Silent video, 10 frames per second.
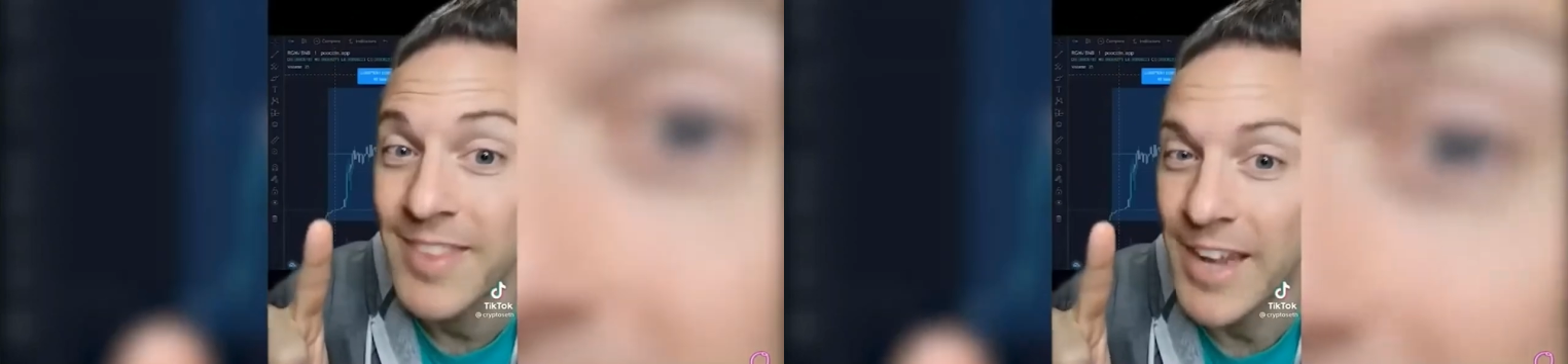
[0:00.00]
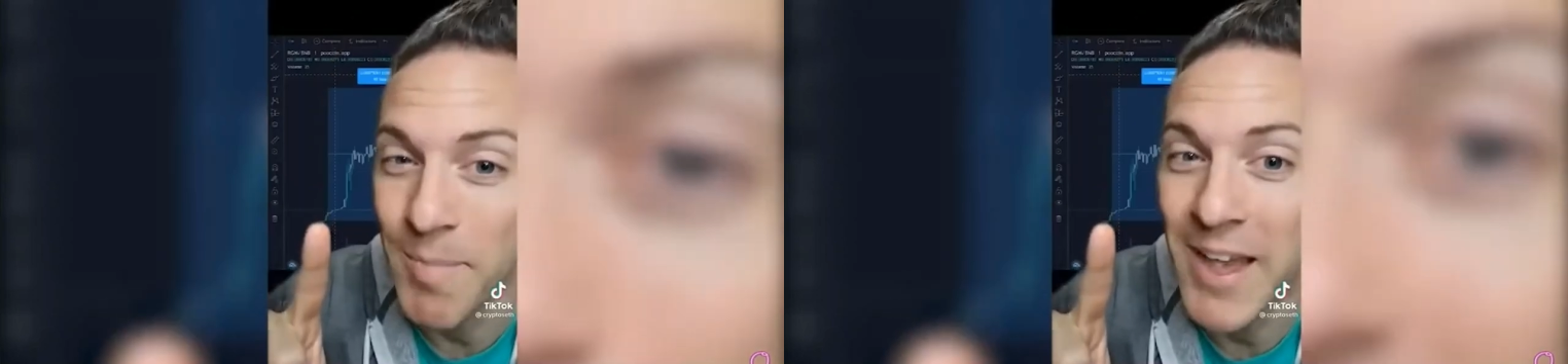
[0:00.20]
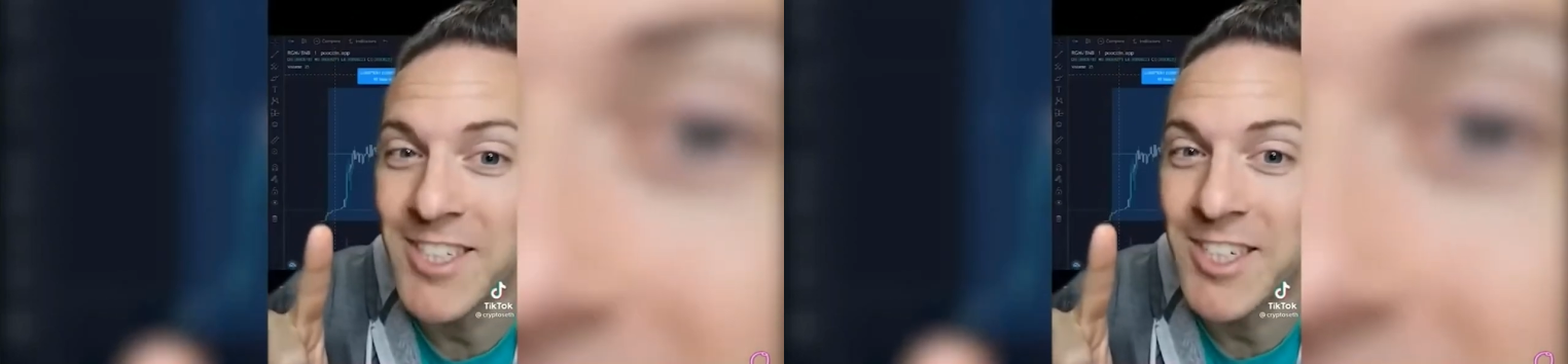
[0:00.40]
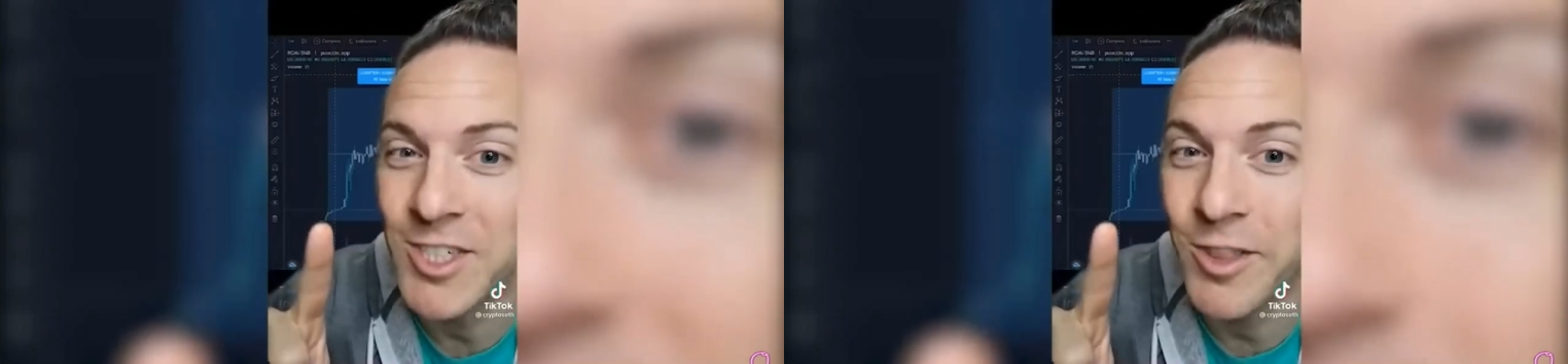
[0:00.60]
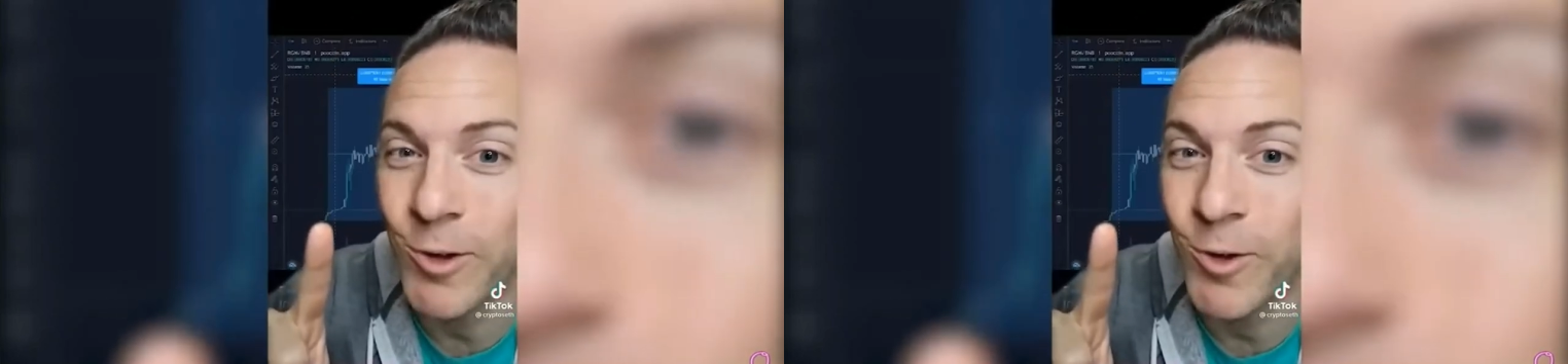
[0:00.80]
Then I
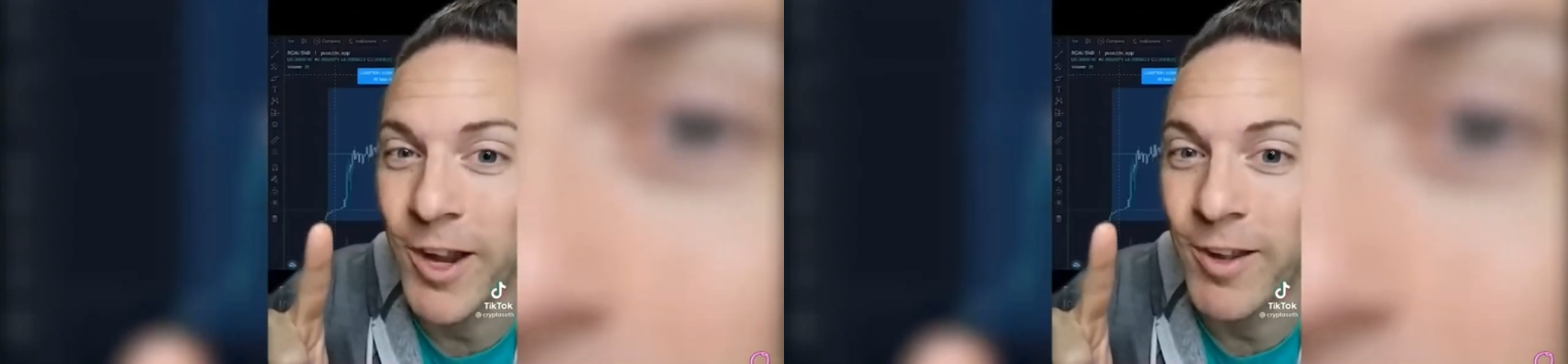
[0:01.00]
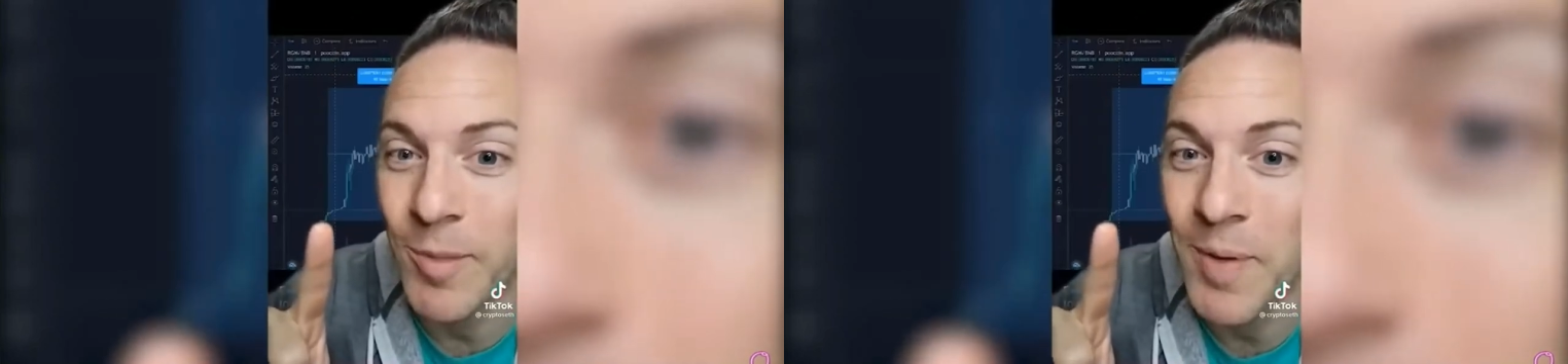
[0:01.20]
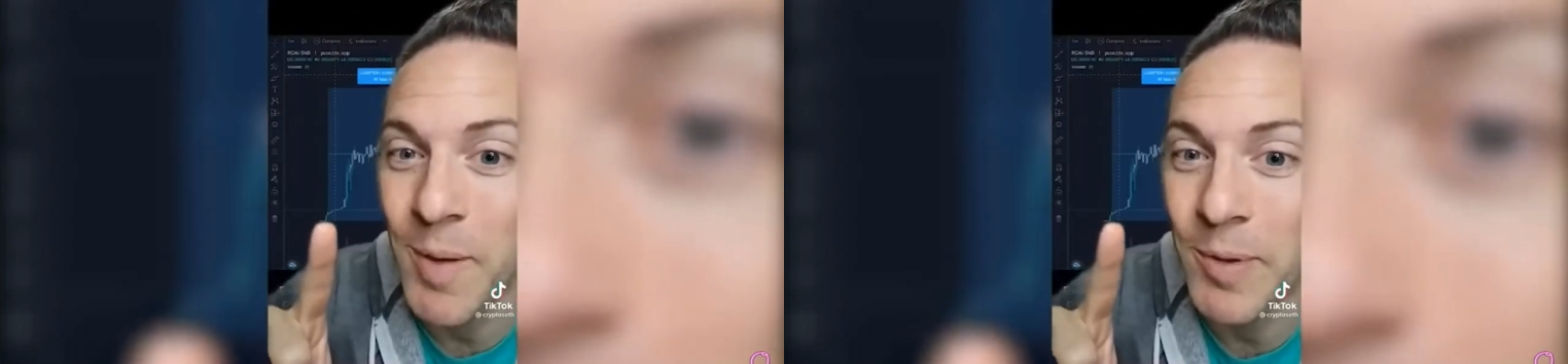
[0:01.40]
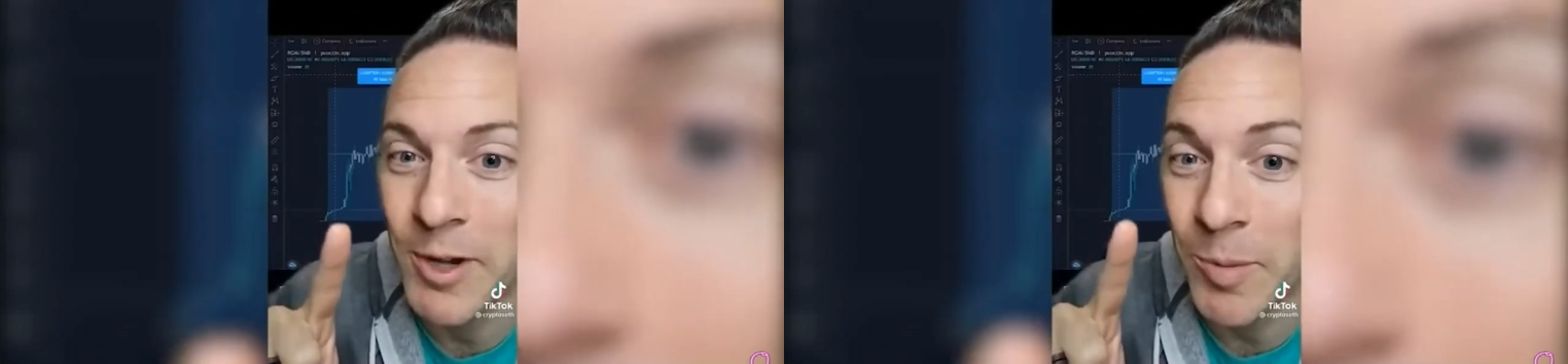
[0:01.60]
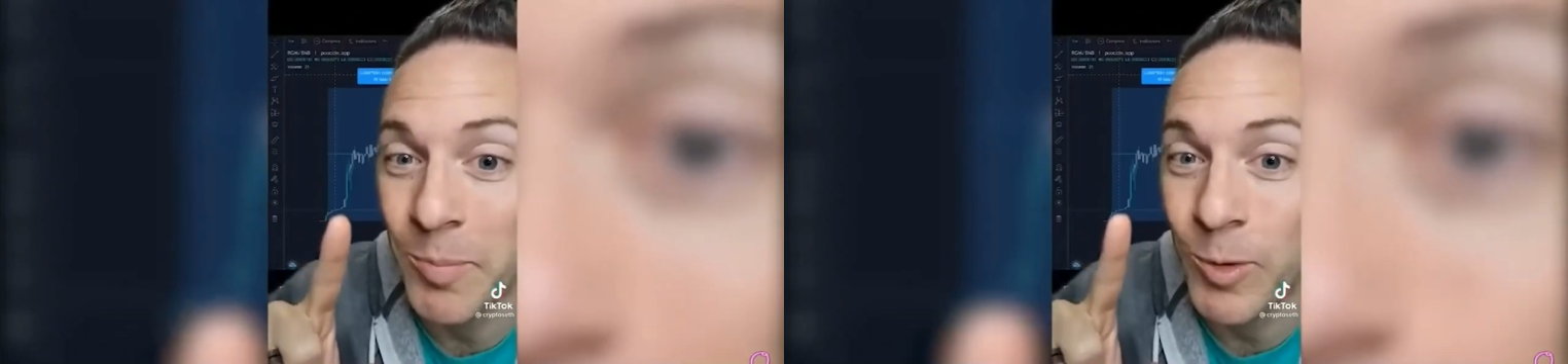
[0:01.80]
messaged the creator of the Pump and
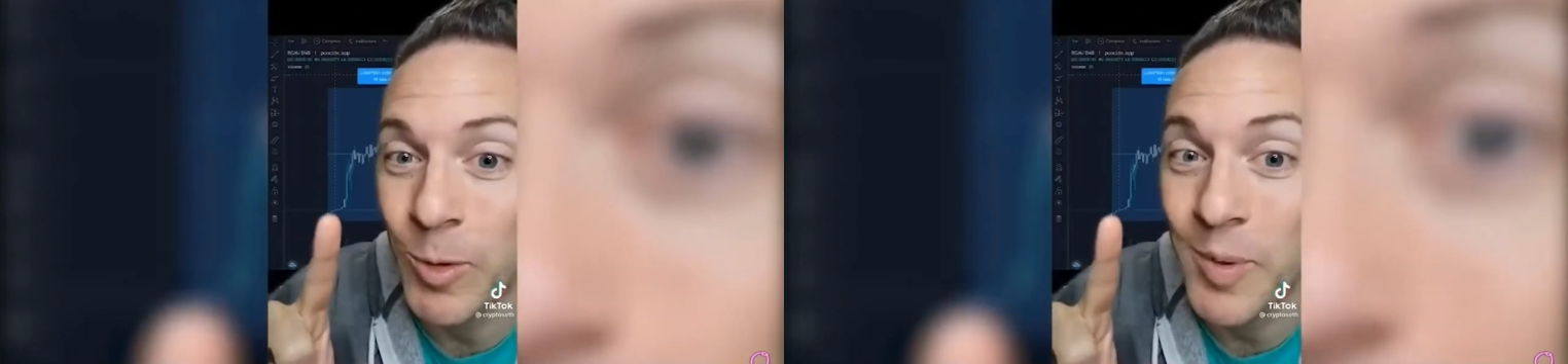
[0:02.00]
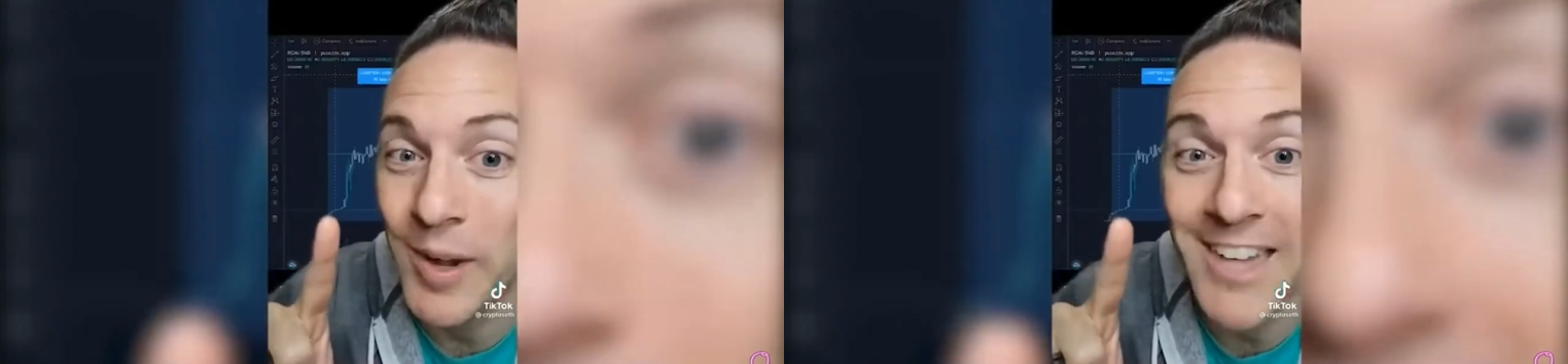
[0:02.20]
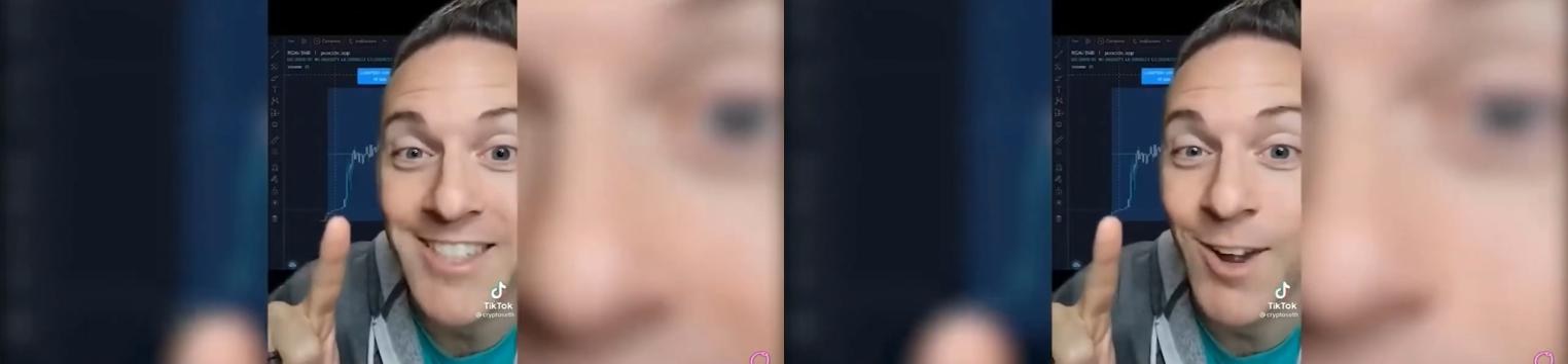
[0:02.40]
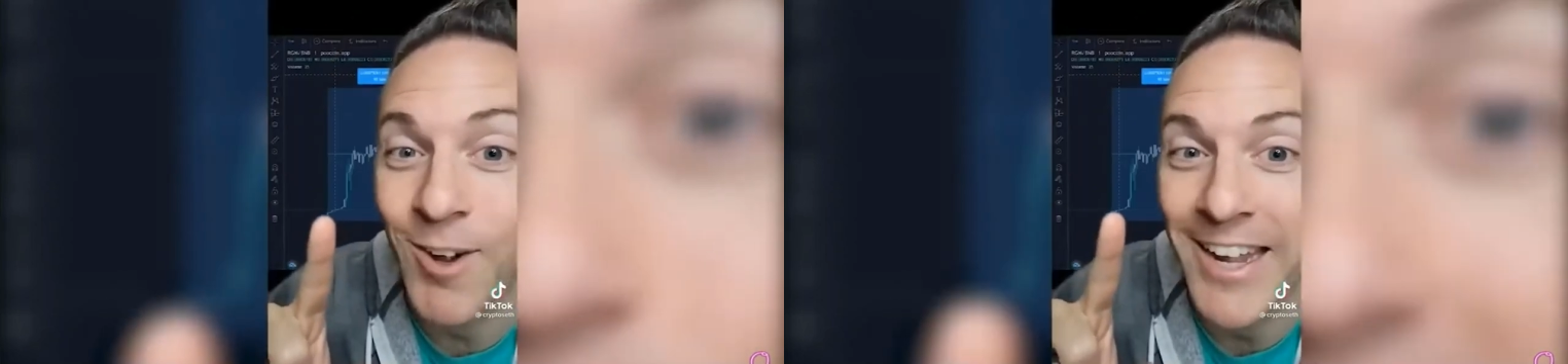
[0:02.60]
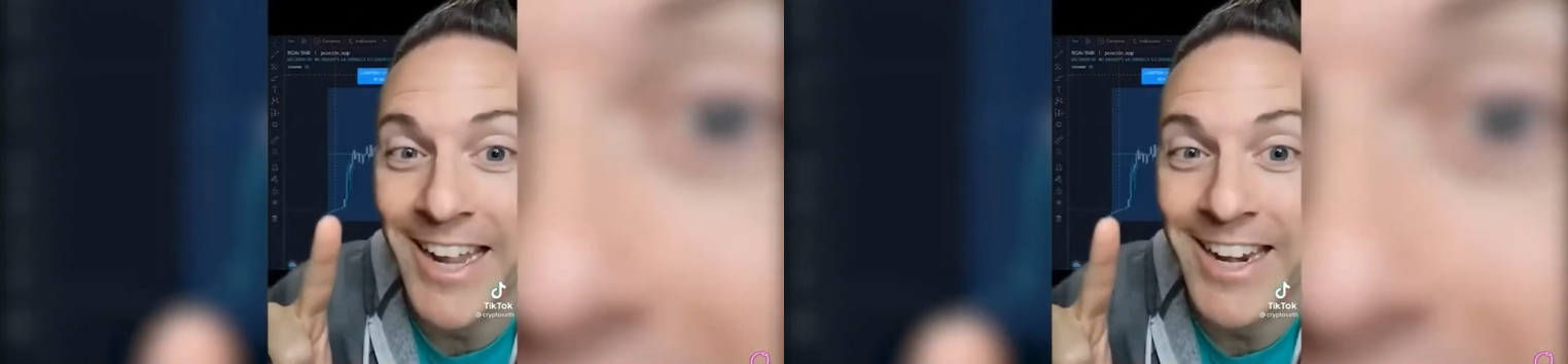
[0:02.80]
Dump group and asked how I
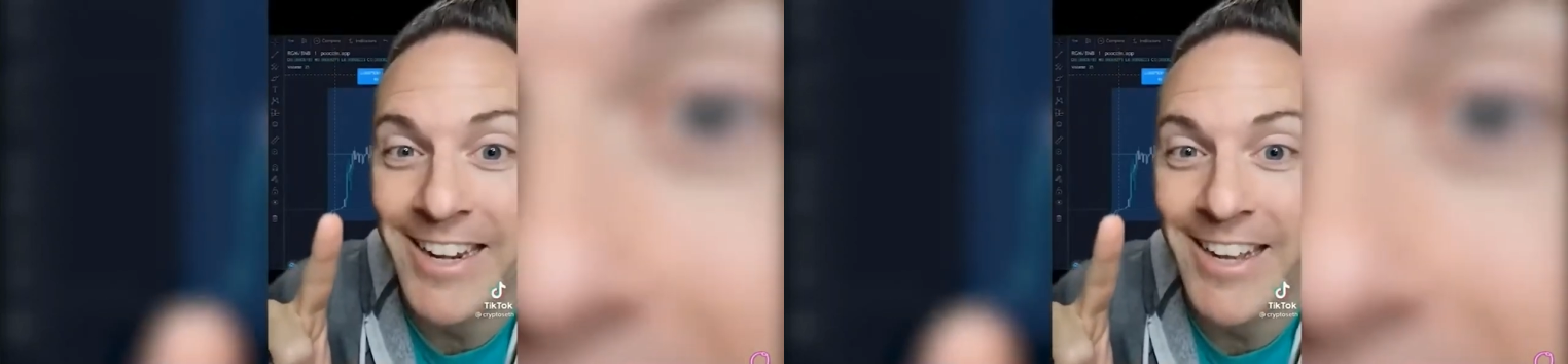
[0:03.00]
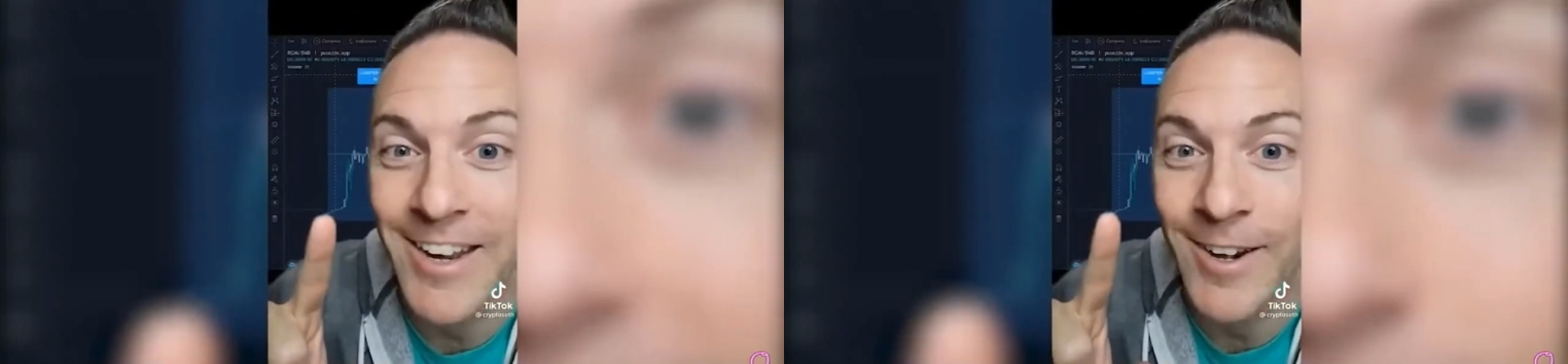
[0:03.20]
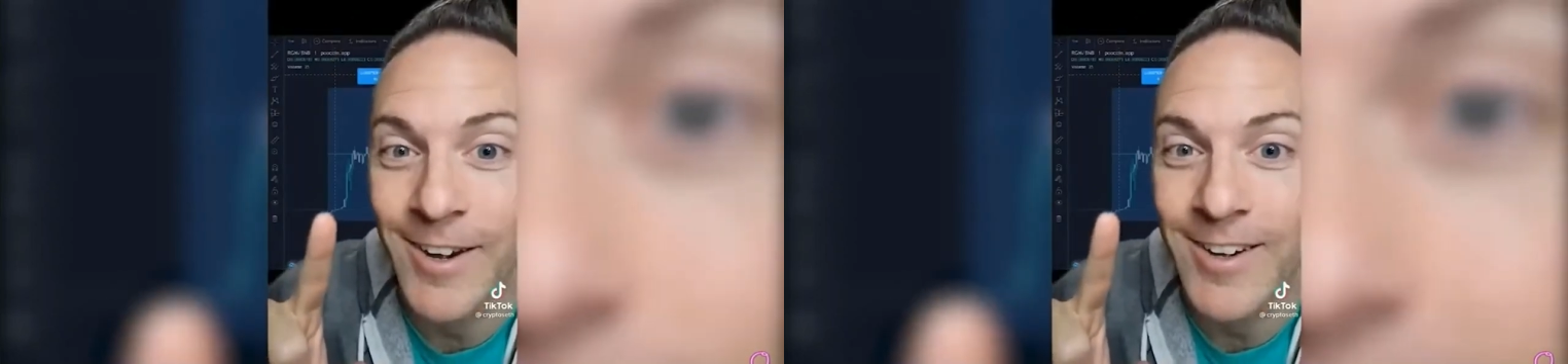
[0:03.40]
get in here,